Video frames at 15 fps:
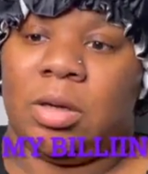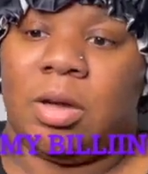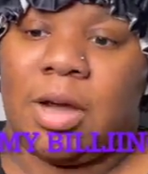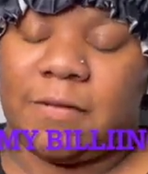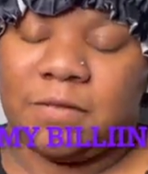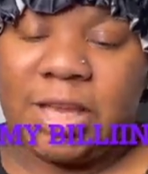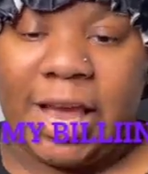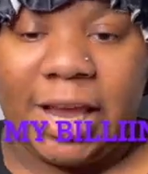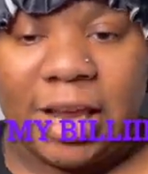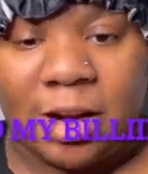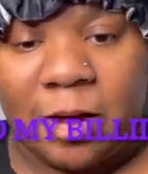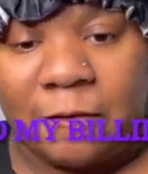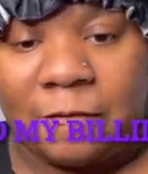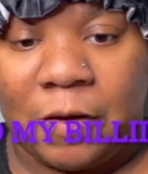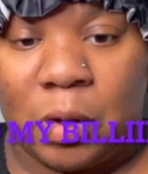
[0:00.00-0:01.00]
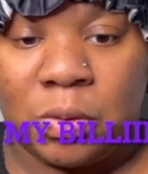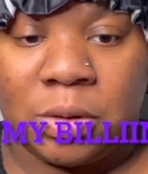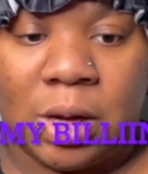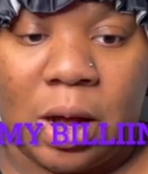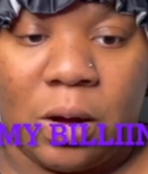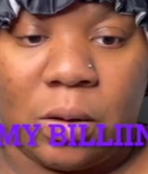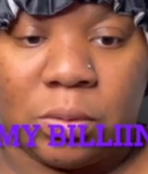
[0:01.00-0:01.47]
I've taken her phone
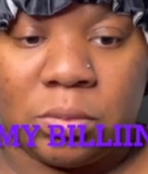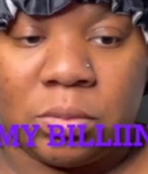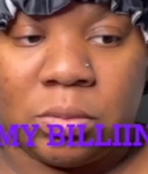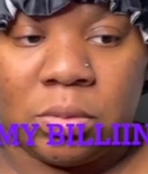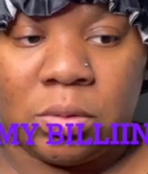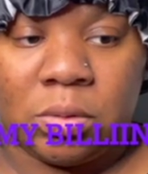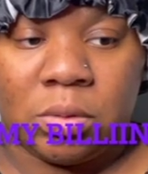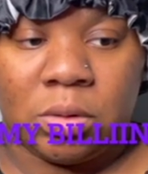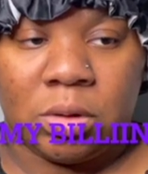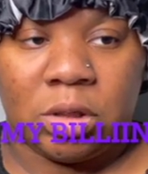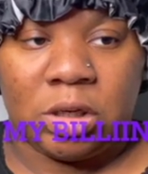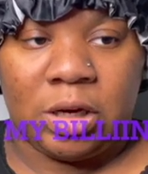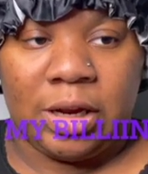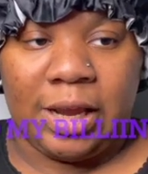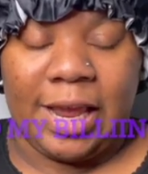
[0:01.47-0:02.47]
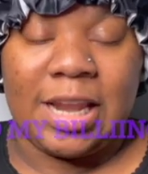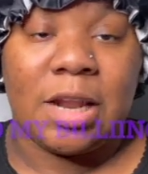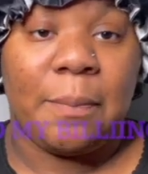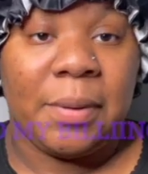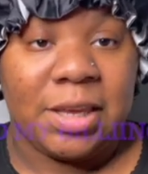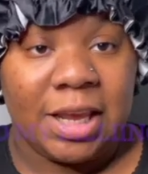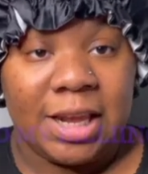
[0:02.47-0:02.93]
now. in the
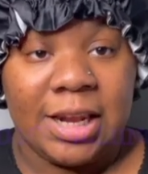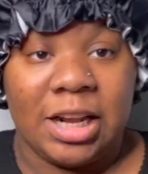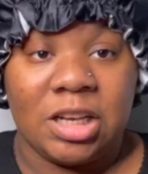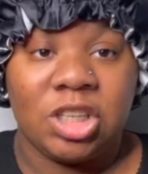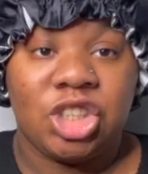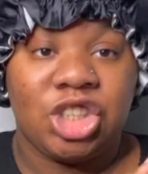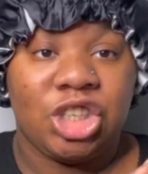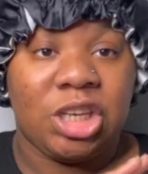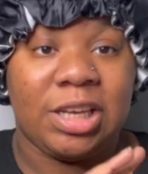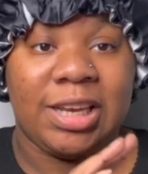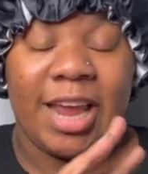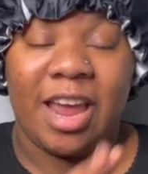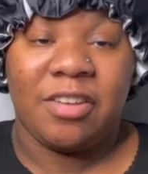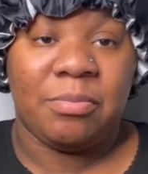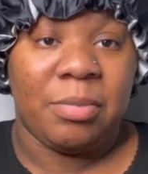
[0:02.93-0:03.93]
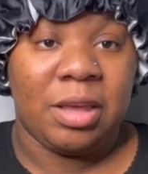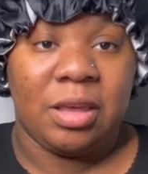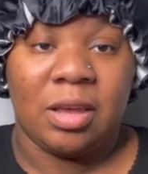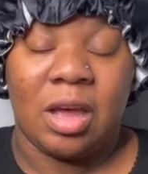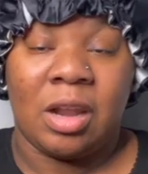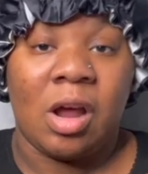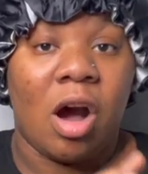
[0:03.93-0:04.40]
beginning, she gave
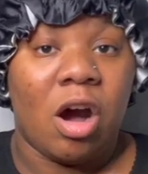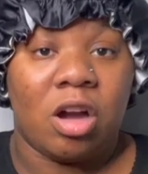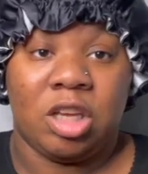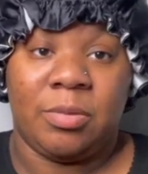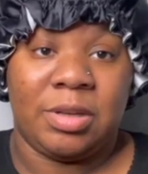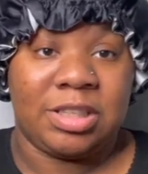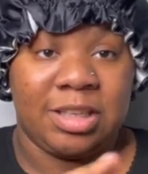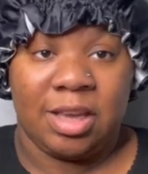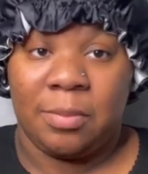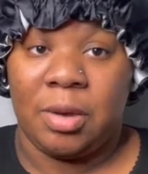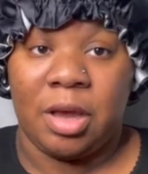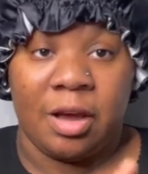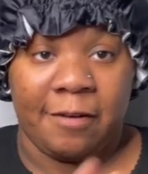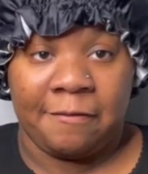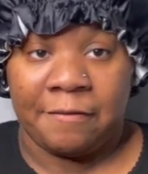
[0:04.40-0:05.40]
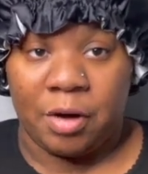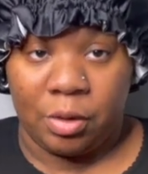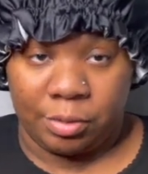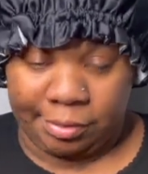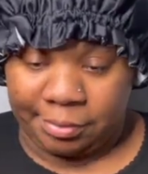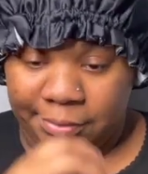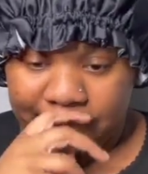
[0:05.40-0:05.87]
me an argument to give me her
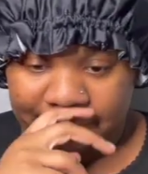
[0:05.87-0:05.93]
phone.